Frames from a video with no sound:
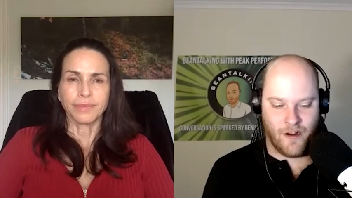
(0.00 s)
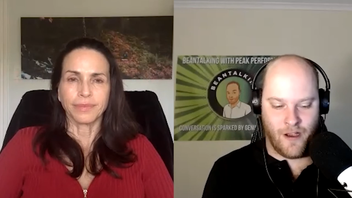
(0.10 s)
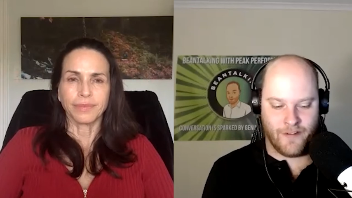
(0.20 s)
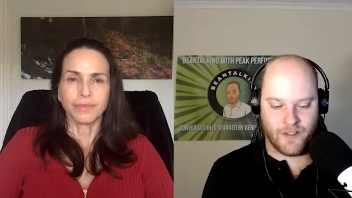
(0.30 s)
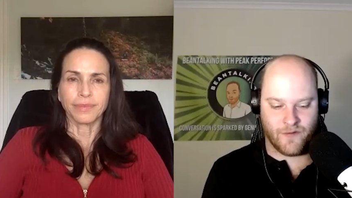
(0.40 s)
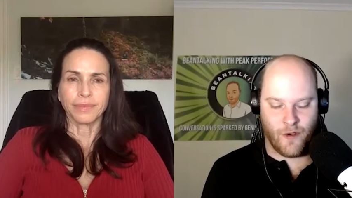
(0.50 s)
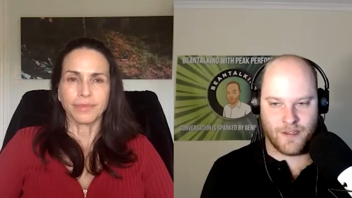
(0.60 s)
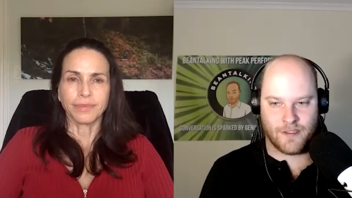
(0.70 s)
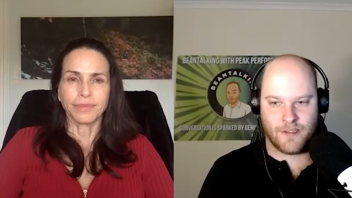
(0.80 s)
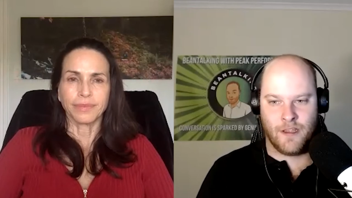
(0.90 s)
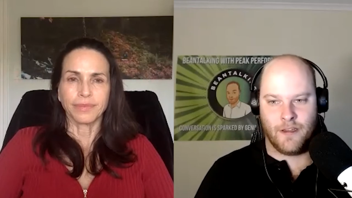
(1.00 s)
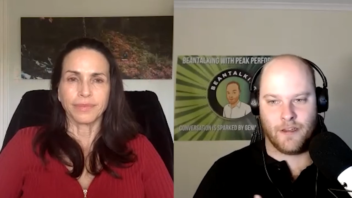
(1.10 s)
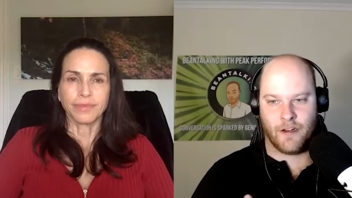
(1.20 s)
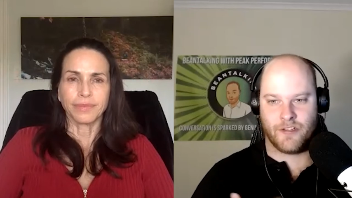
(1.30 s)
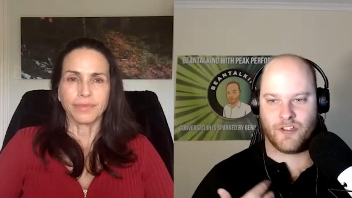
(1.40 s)
Speaker 1: Ivy's voice.
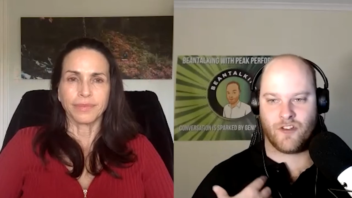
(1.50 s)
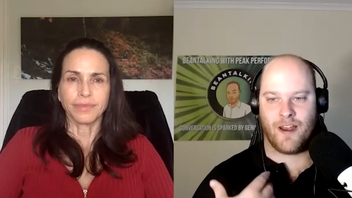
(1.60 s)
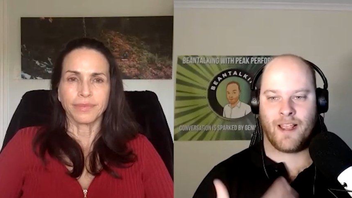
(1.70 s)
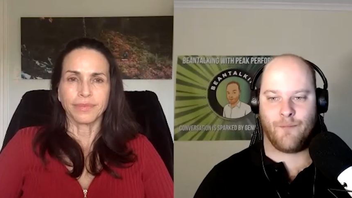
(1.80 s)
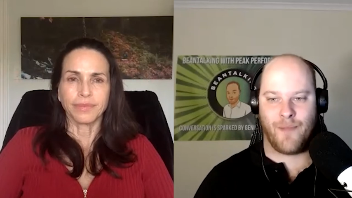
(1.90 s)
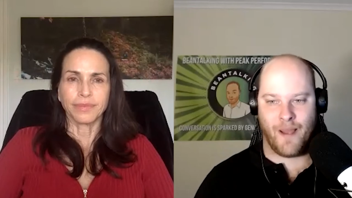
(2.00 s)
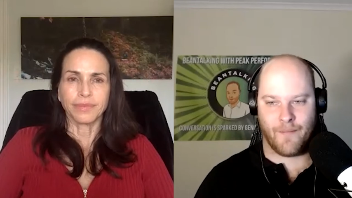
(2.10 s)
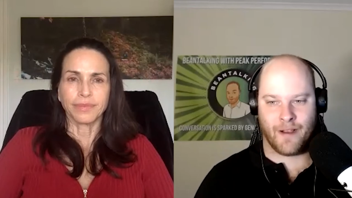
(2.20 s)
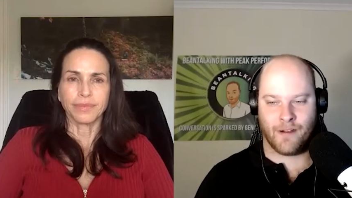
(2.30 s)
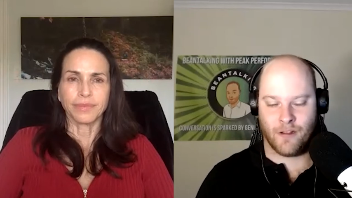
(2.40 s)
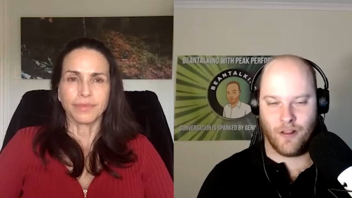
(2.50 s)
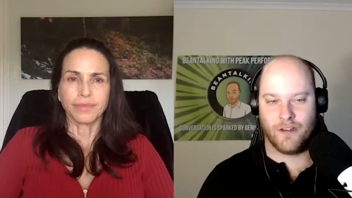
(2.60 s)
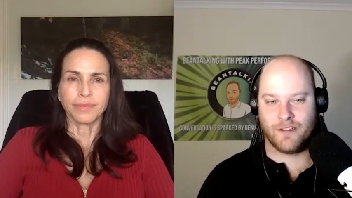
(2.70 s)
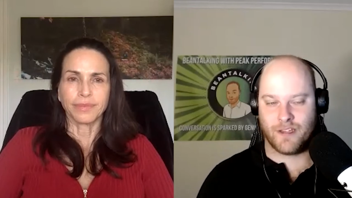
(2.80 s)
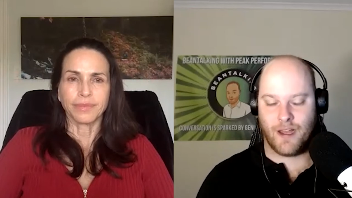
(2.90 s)
She's trying to get Batman
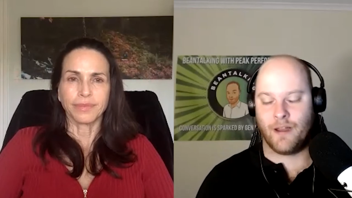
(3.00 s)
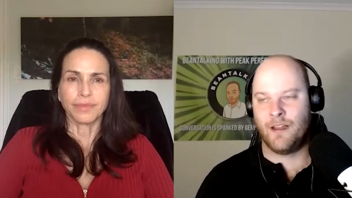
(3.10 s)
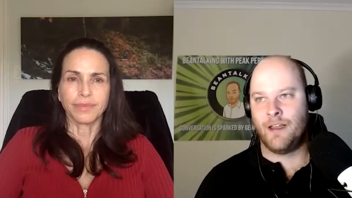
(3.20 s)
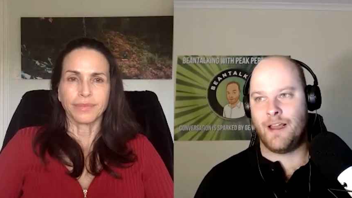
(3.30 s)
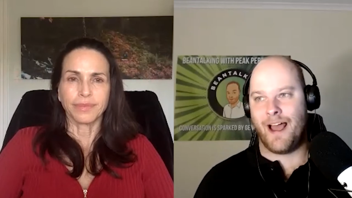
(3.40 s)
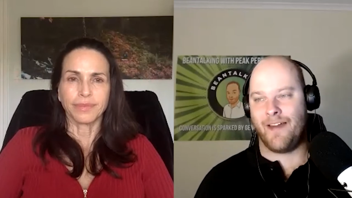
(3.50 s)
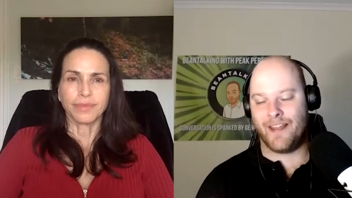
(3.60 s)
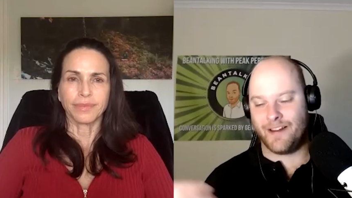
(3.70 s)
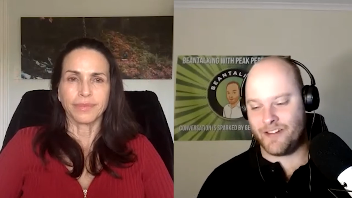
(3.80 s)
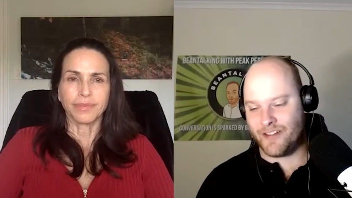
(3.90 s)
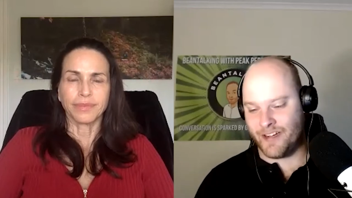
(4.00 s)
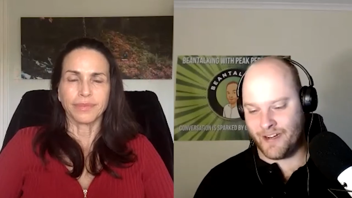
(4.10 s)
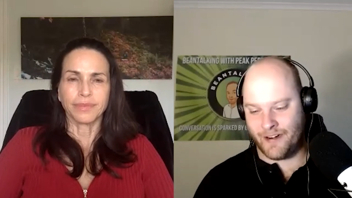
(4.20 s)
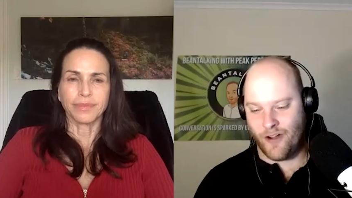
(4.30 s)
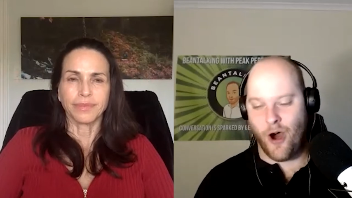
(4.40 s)
closer, and then you did
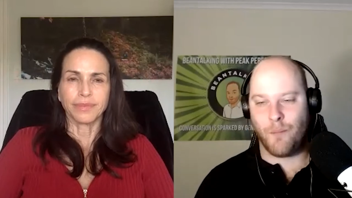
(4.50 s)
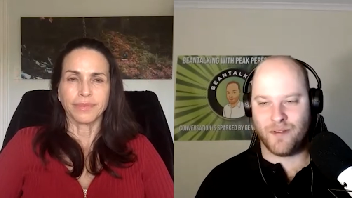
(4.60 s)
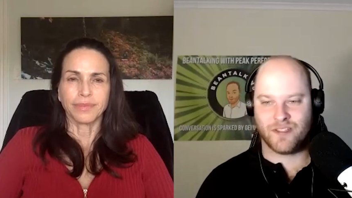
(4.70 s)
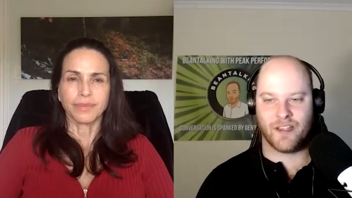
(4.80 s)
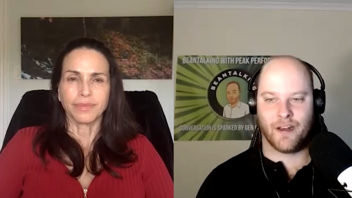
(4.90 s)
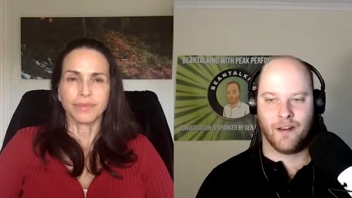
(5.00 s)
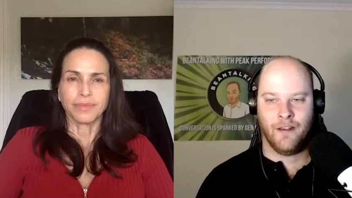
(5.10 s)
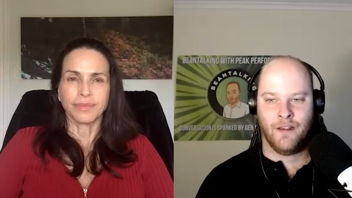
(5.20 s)
an opposite